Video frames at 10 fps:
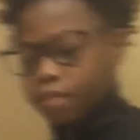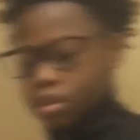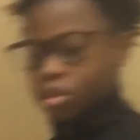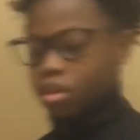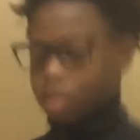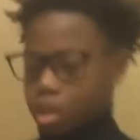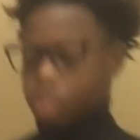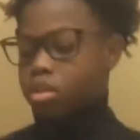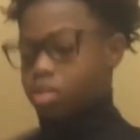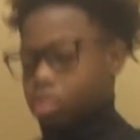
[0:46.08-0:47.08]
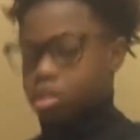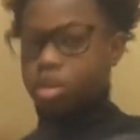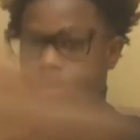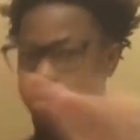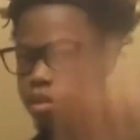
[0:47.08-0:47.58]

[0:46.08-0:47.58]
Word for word: and 100 rounds too. My